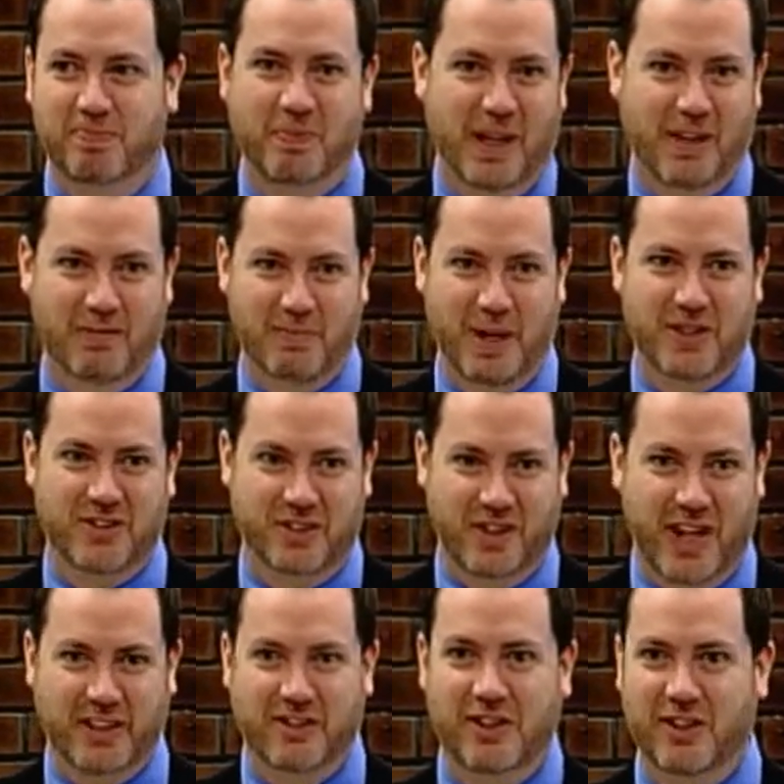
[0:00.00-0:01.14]
have been
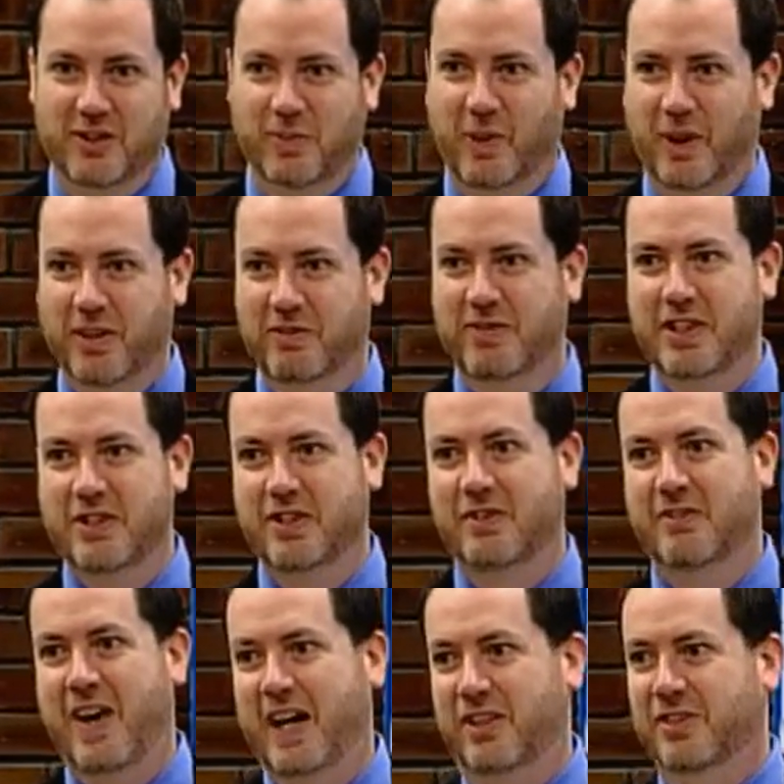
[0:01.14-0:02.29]
selected as one of the featured
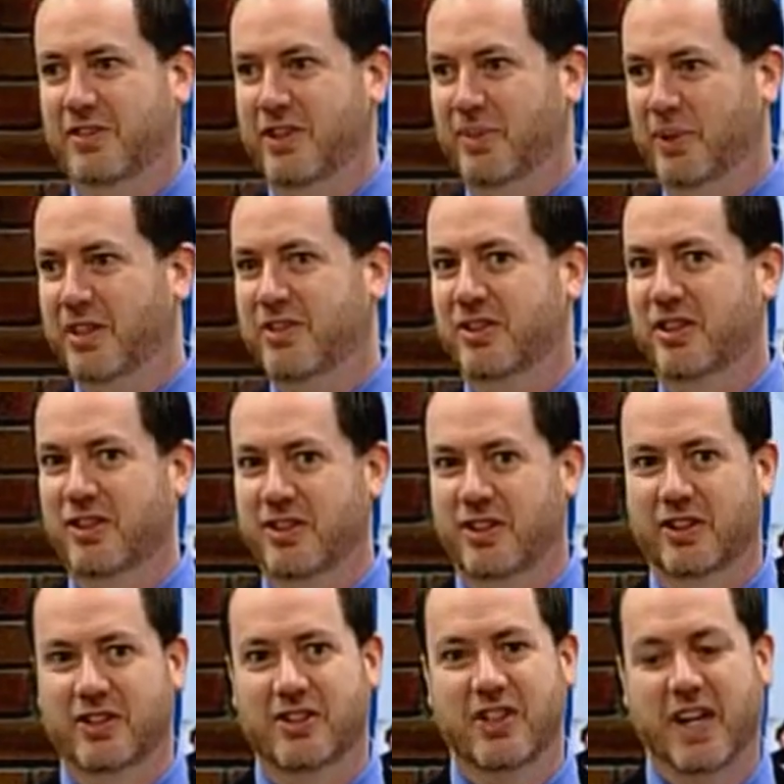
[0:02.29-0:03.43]
faculty
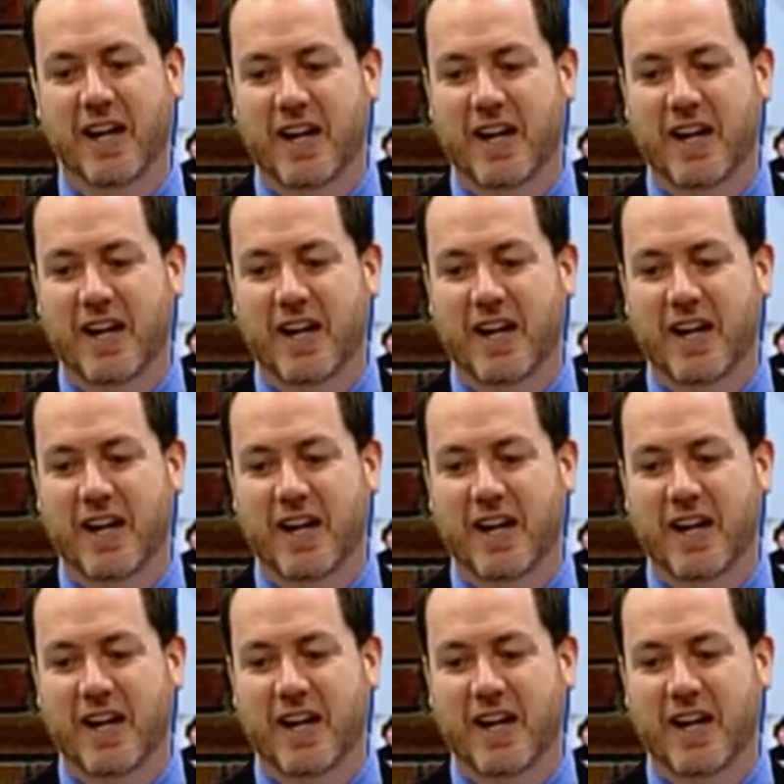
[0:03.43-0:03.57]
researchers.